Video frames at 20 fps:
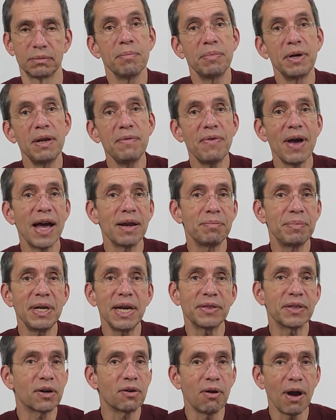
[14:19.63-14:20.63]
But if I had been
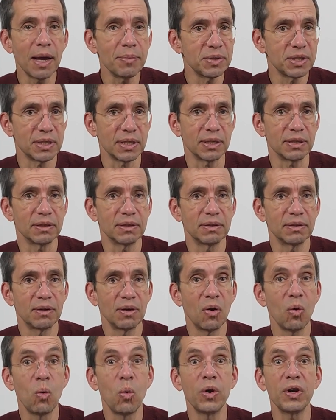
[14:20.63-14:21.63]
at the crime scene,
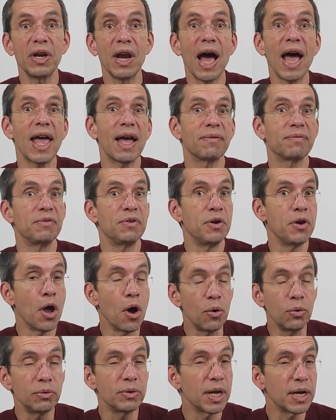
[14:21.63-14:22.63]
wouldn't I have
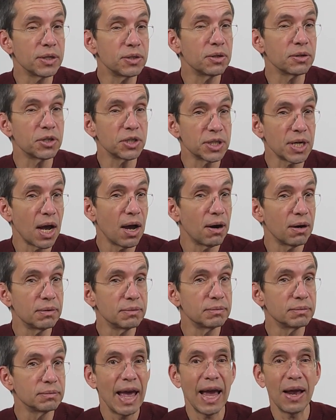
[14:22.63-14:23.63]
known that I took a shower?
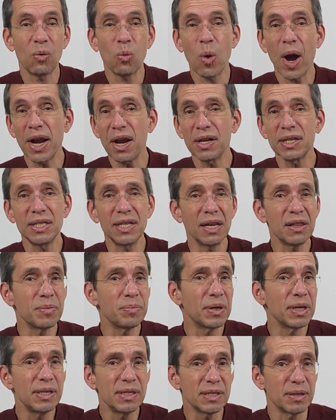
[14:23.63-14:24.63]
And why not tell the
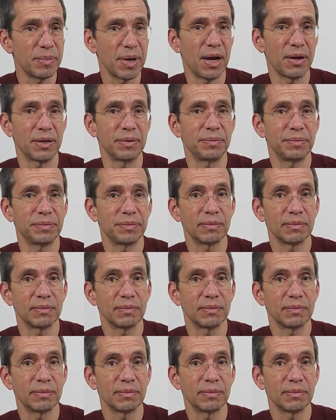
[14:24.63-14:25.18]
police about it?